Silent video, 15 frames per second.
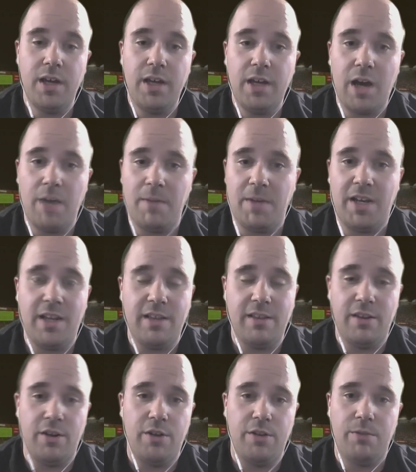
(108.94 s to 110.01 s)
I mean, he
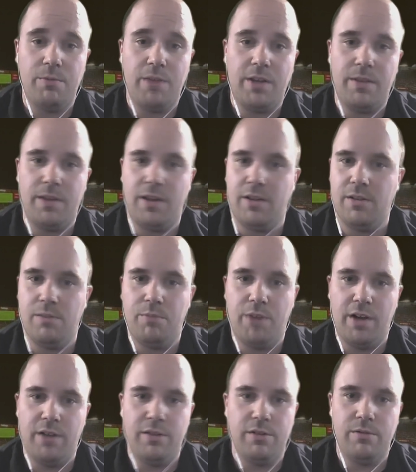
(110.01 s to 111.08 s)
said all the right things. The
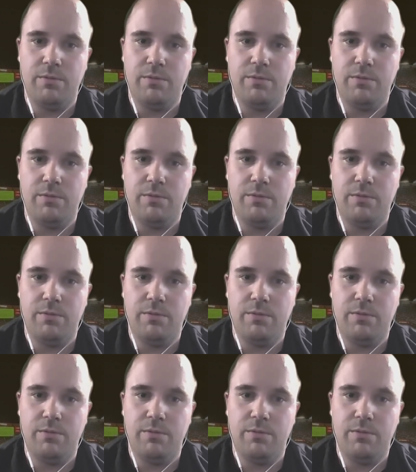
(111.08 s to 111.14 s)
Browns